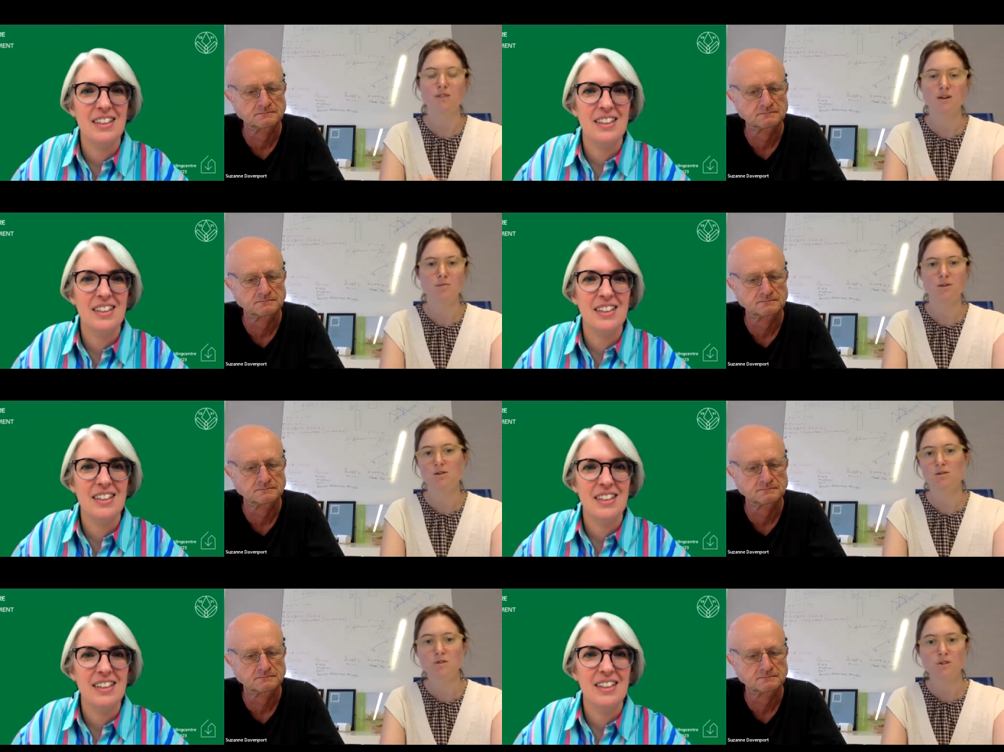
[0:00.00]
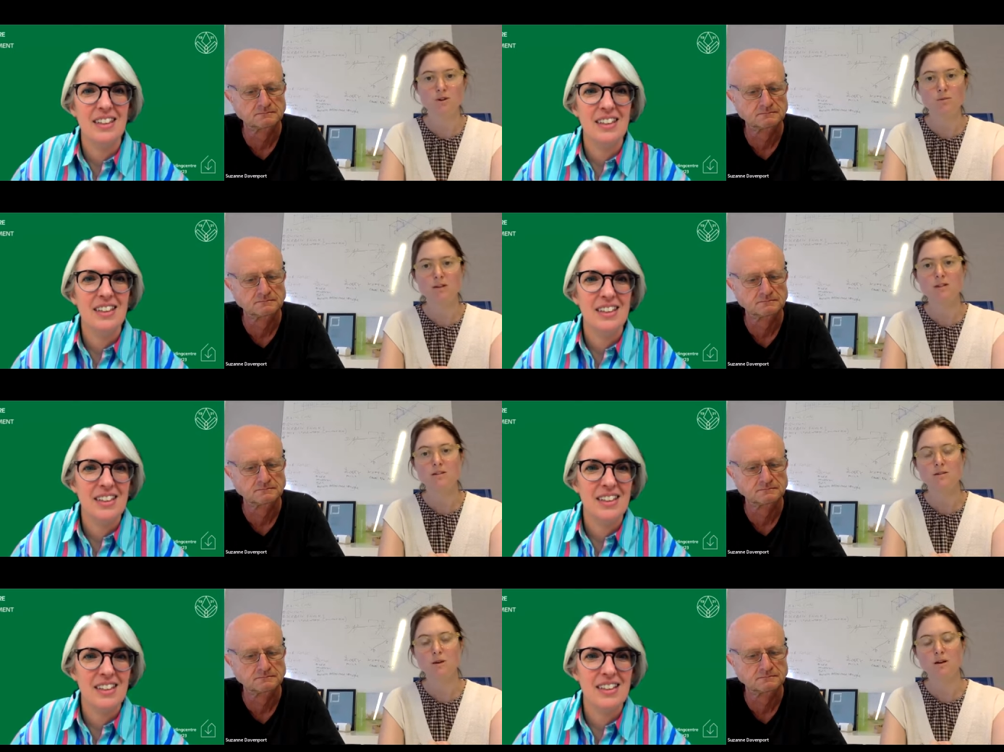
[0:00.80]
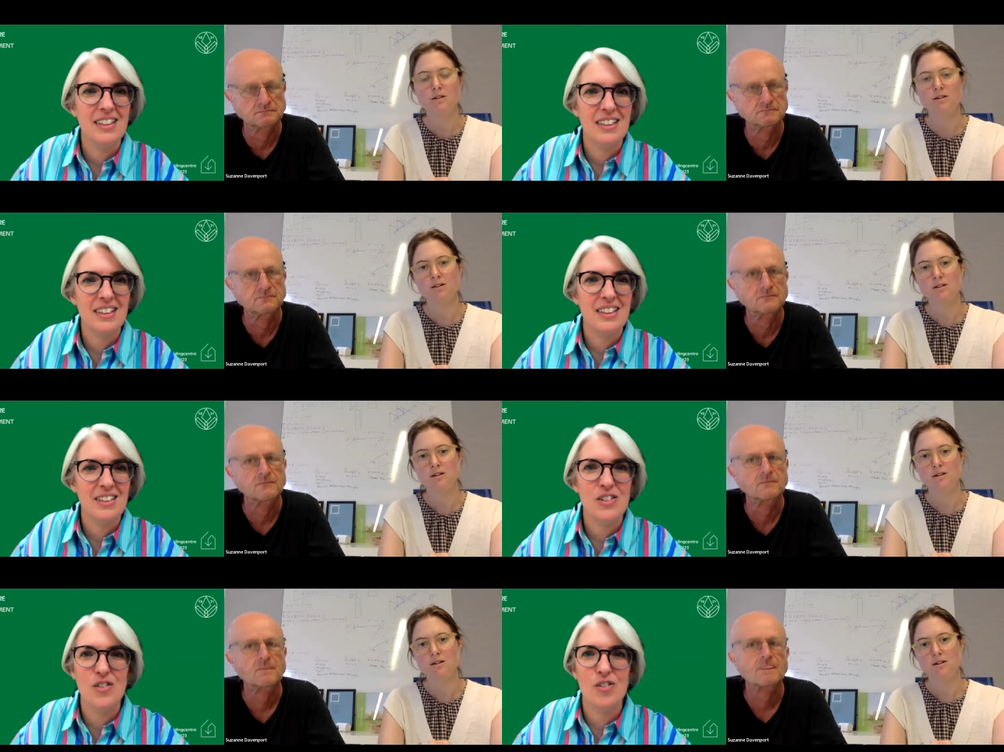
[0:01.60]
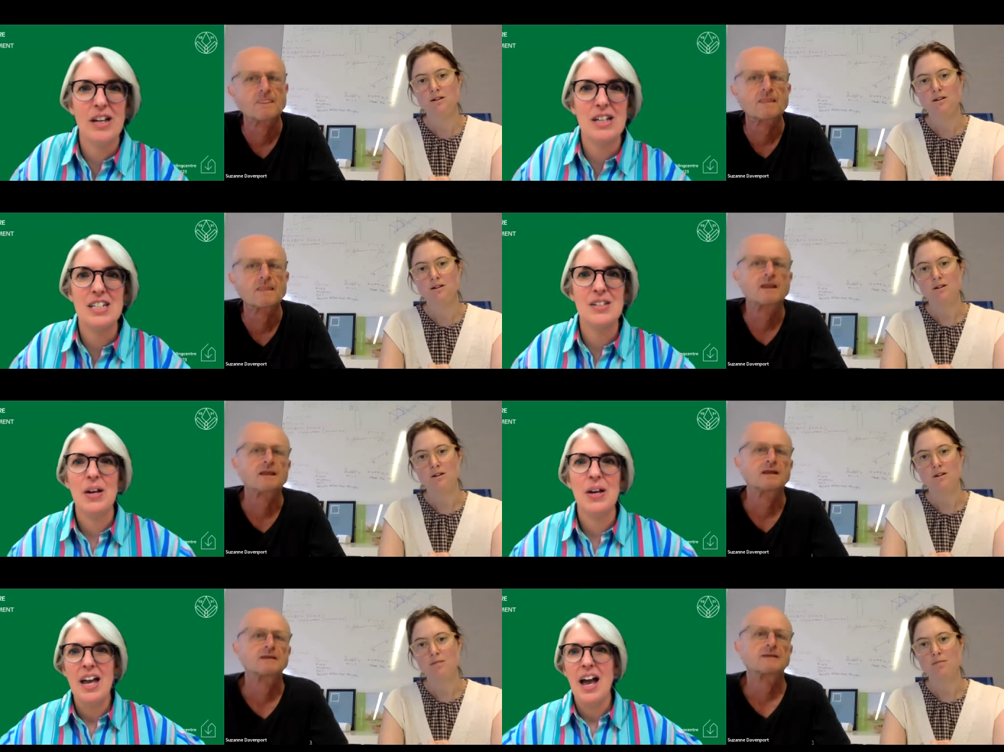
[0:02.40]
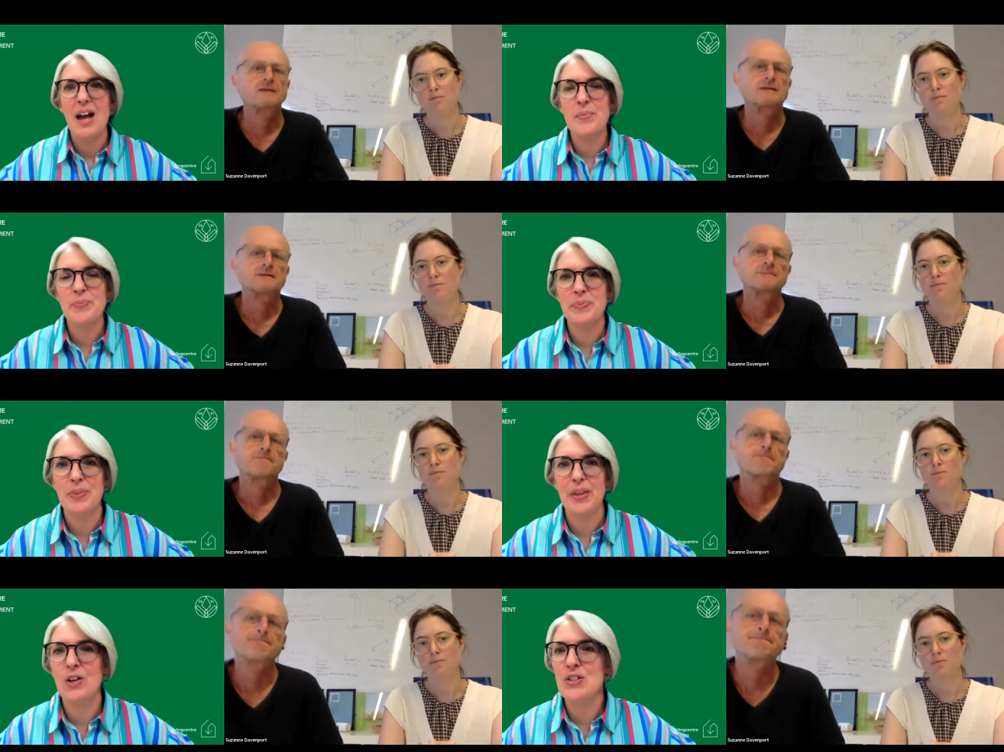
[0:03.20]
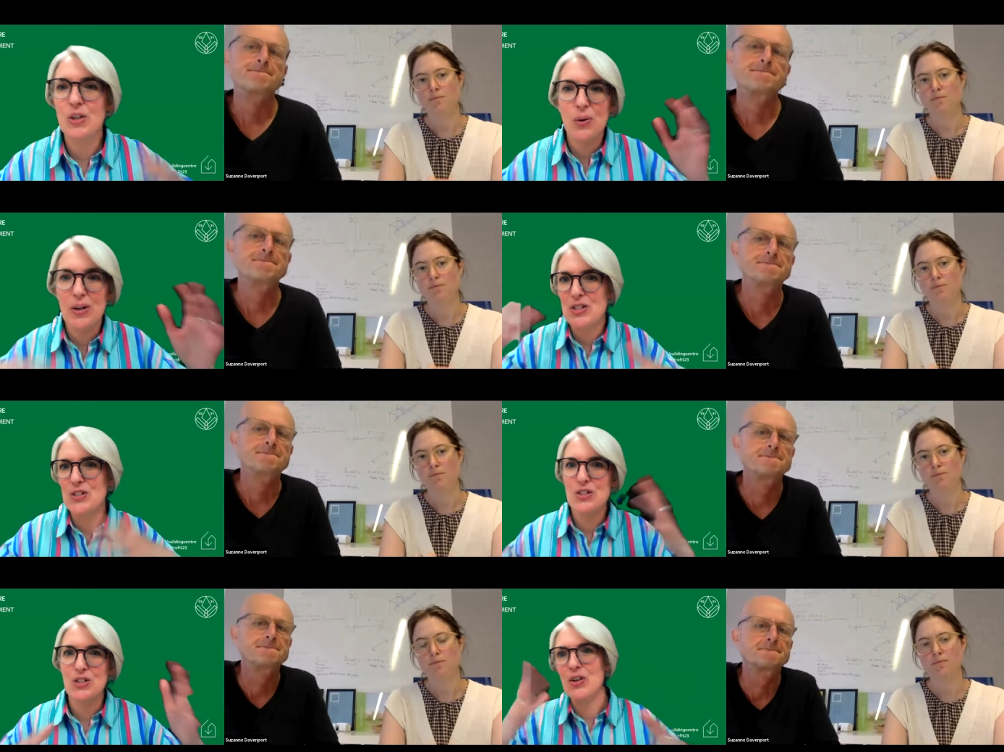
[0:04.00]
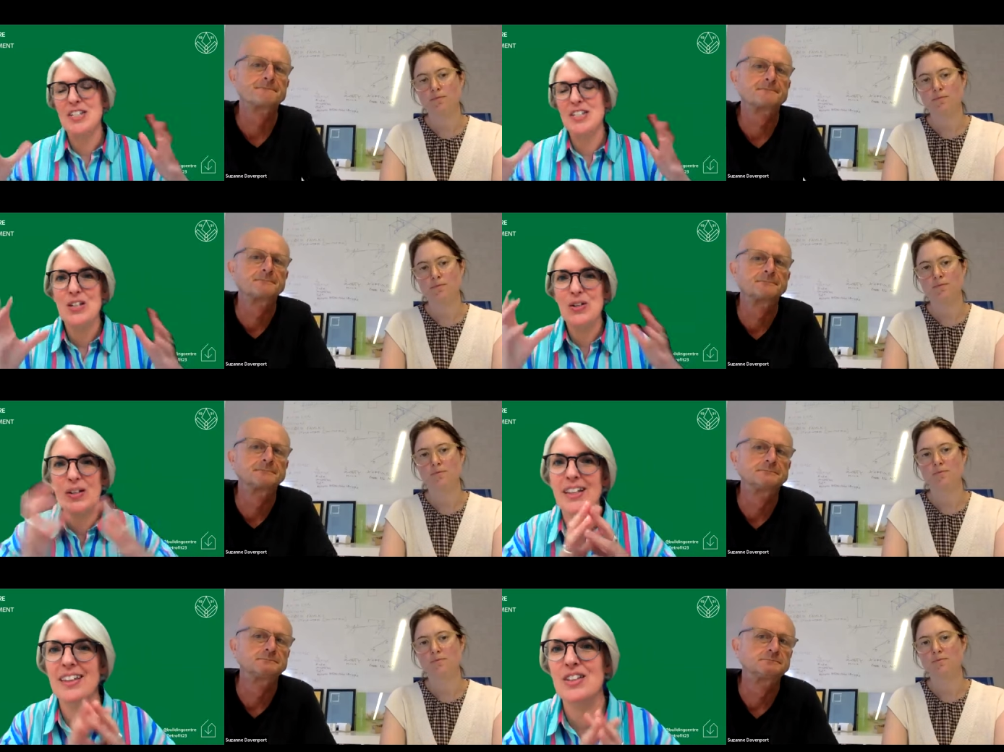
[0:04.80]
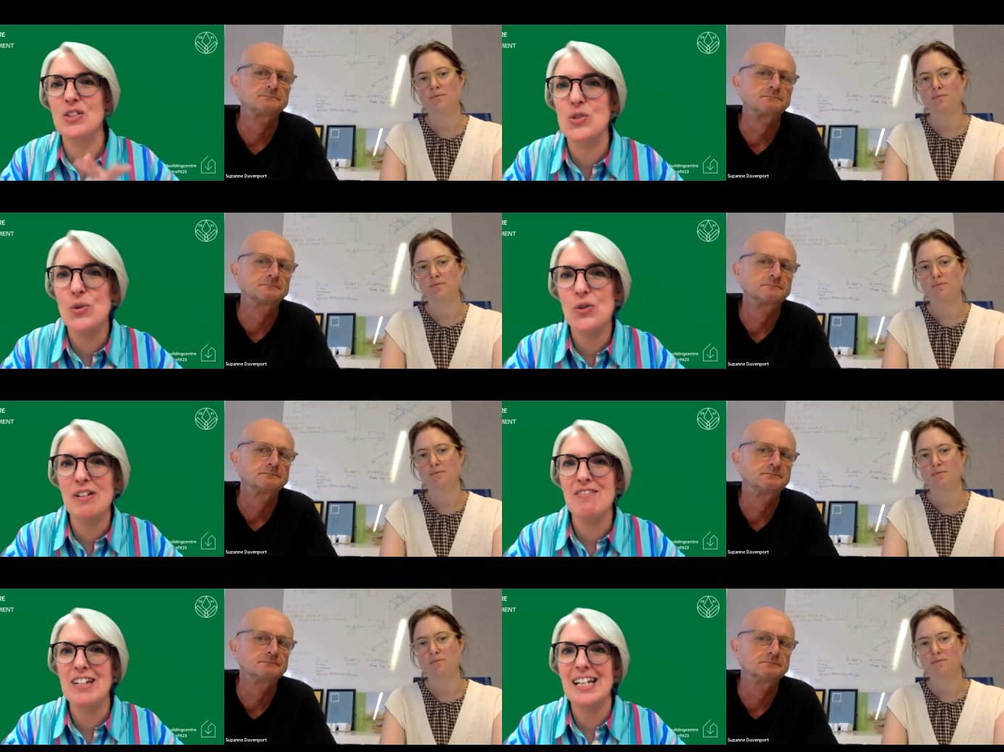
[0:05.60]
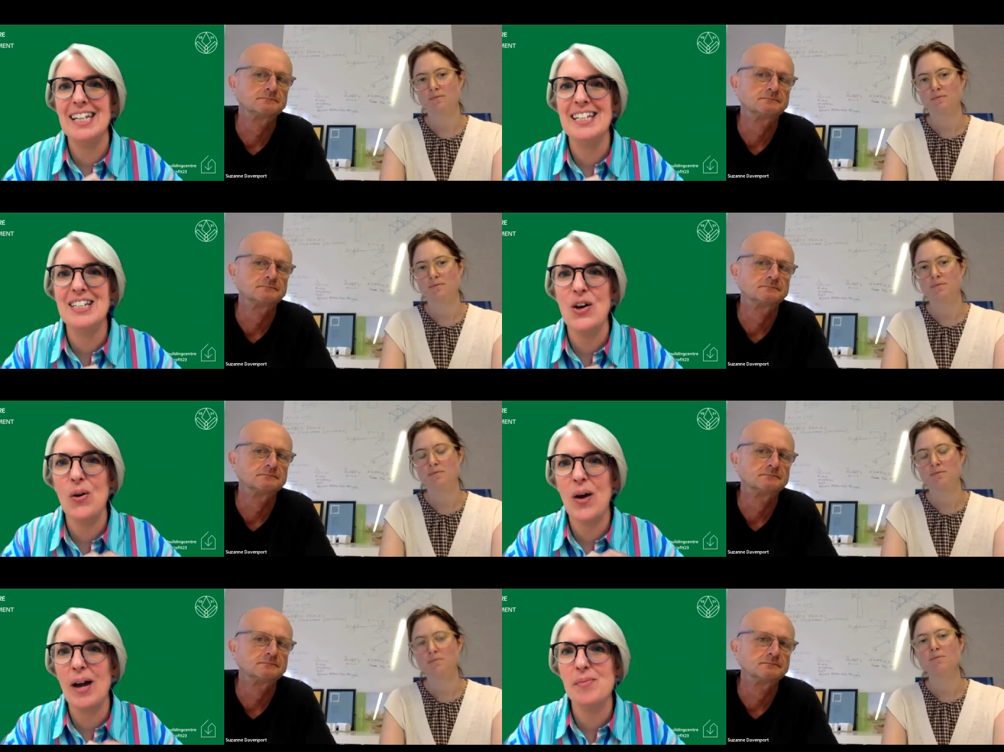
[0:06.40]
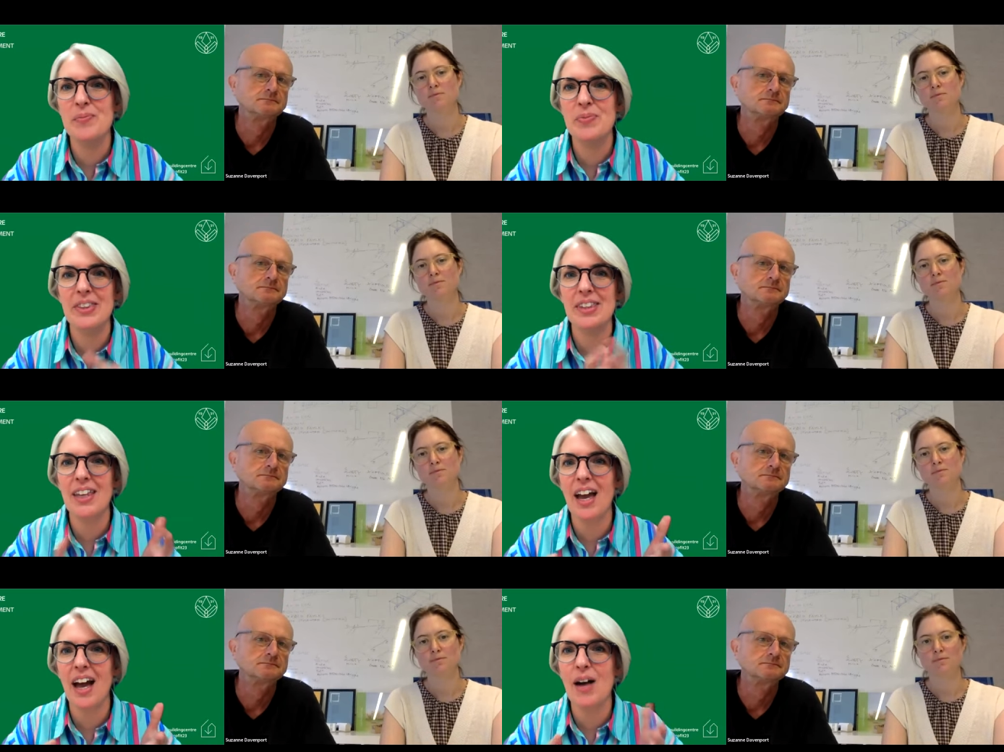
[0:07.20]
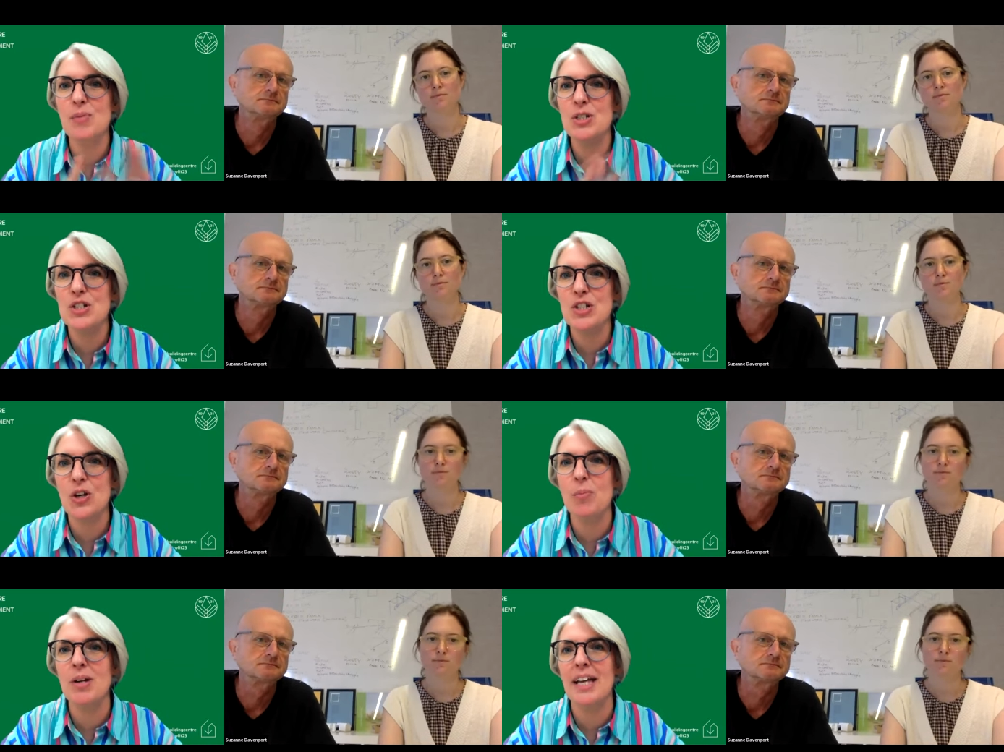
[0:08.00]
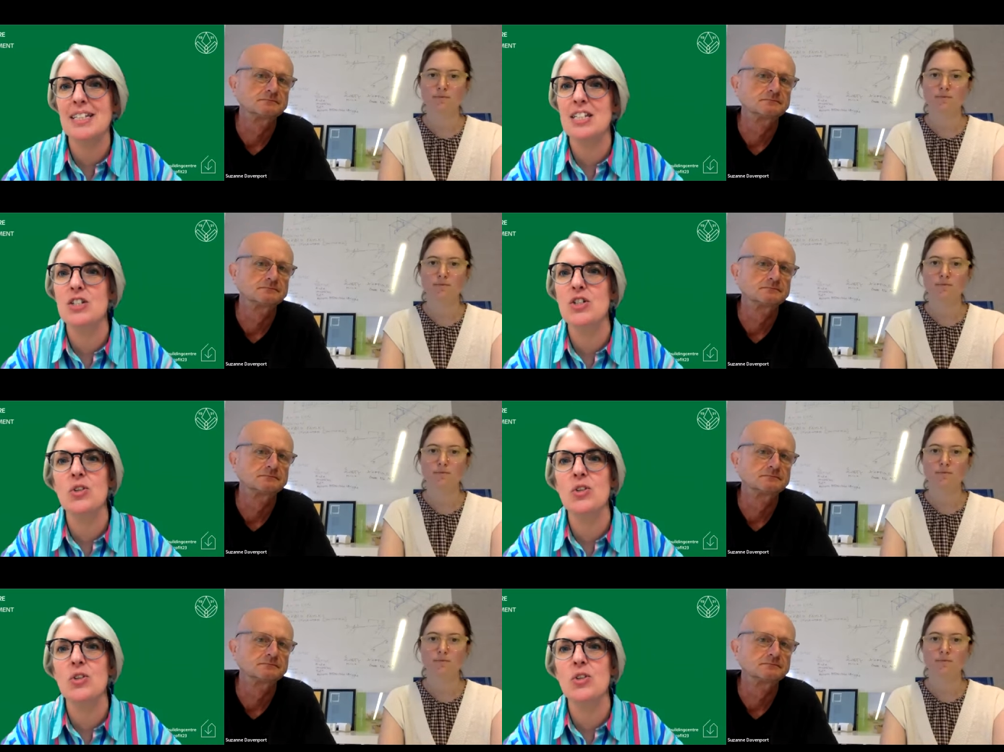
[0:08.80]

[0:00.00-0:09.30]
Speaker 1: can be used for new build as well. Right.
Speaker 2: Um, lots of the questions just continuing the story really. So um, how much complexity do